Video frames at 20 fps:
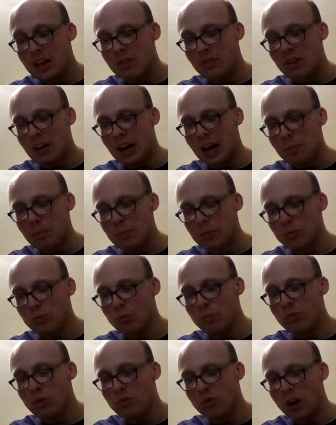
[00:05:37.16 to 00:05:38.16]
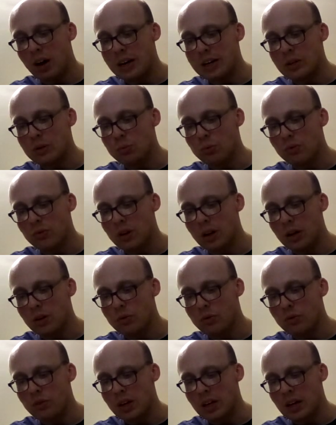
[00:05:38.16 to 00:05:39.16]
the lambs will provide you with
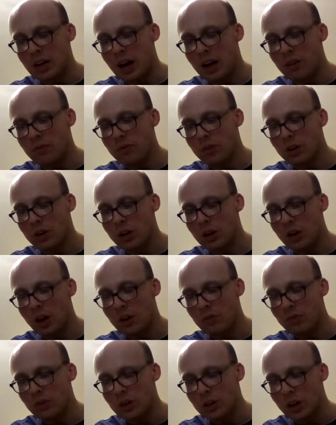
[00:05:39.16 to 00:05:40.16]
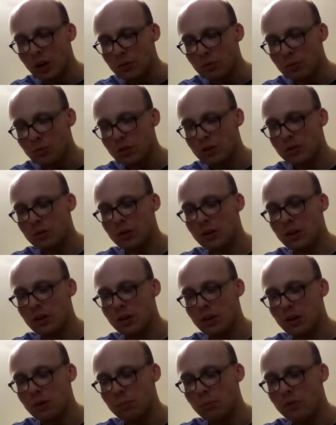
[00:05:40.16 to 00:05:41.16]
clothing, and the goats
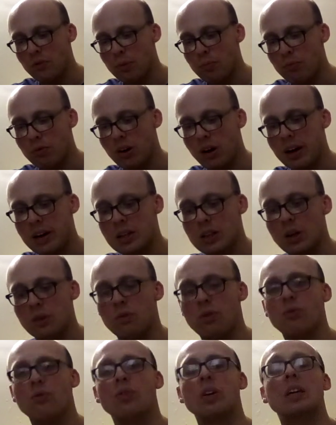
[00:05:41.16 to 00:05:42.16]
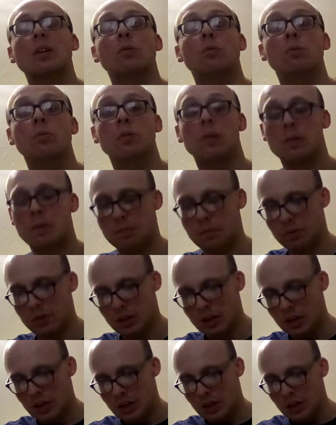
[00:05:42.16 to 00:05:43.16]
with the price of a field.
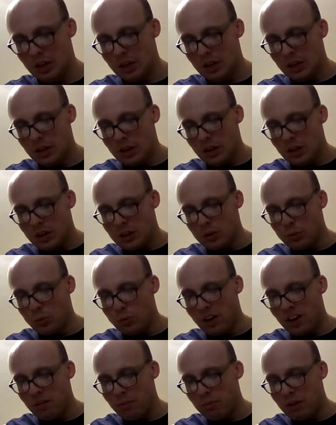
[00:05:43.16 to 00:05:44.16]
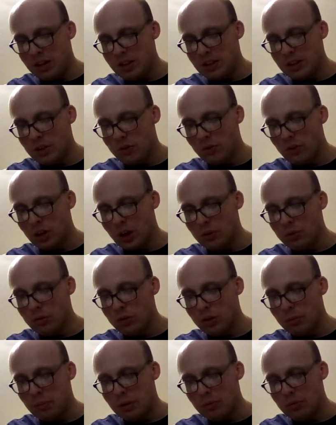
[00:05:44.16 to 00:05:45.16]
You will have plenty of
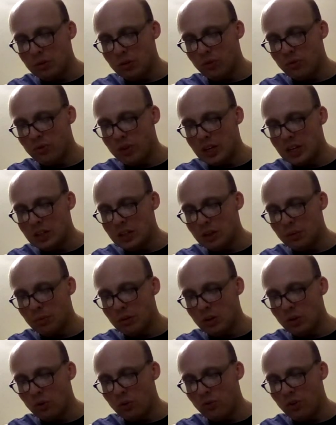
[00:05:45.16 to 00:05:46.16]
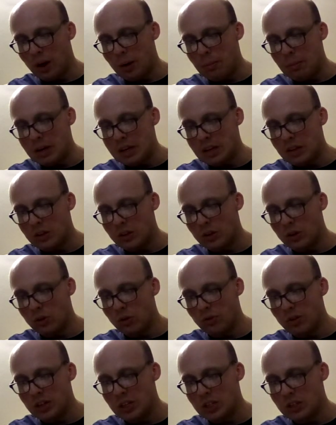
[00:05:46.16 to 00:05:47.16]
goat's milk to feed you and your family and to
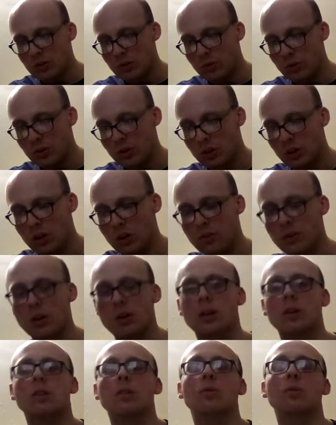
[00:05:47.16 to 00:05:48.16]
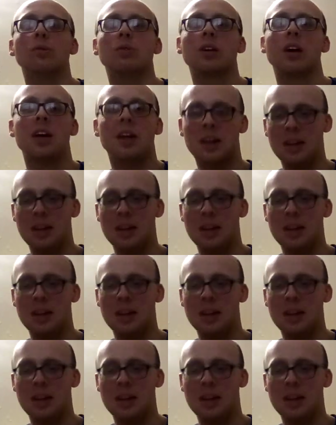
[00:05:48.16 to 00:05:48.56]
nourish your servant girls.